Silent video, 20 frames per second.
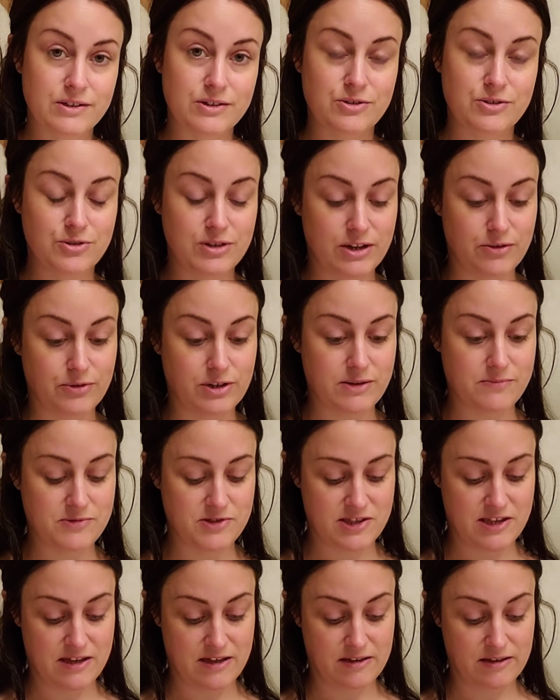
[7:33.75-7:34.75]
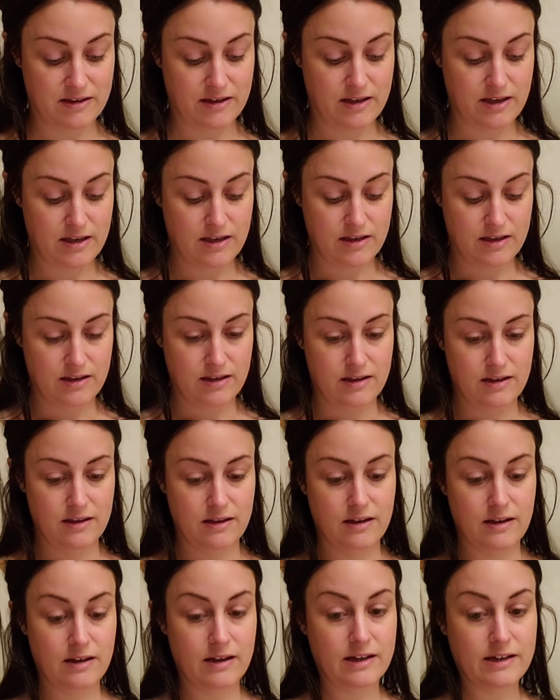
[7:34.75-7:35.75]
you get what I'm saying.
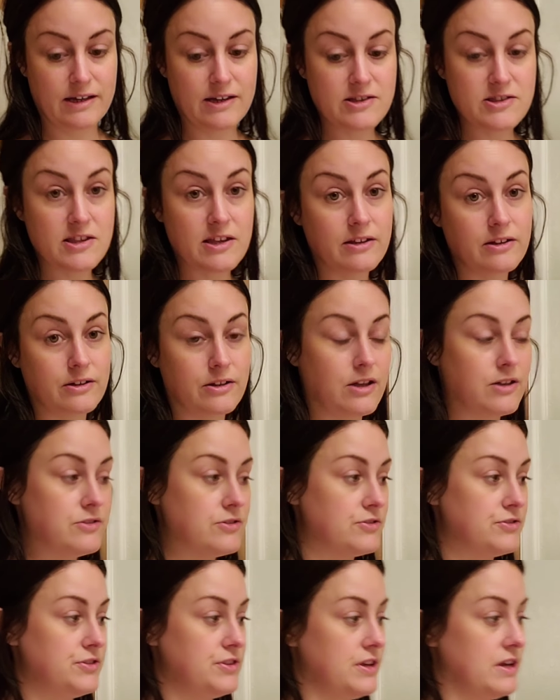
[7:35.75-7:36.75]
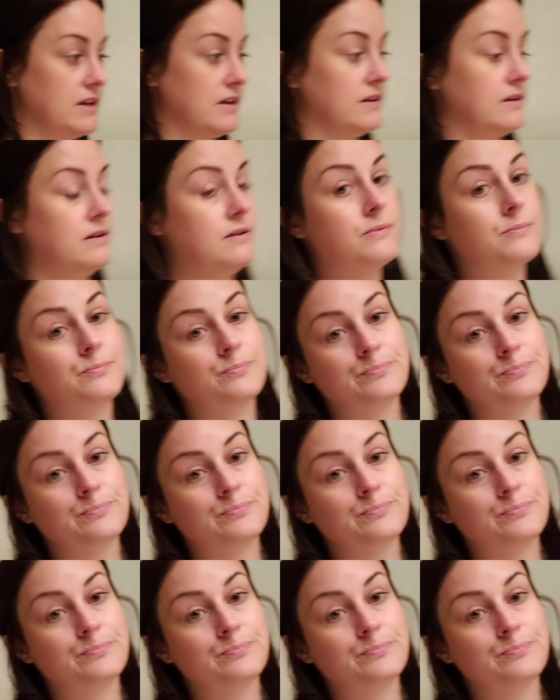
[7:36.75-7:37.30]
I guess another thing,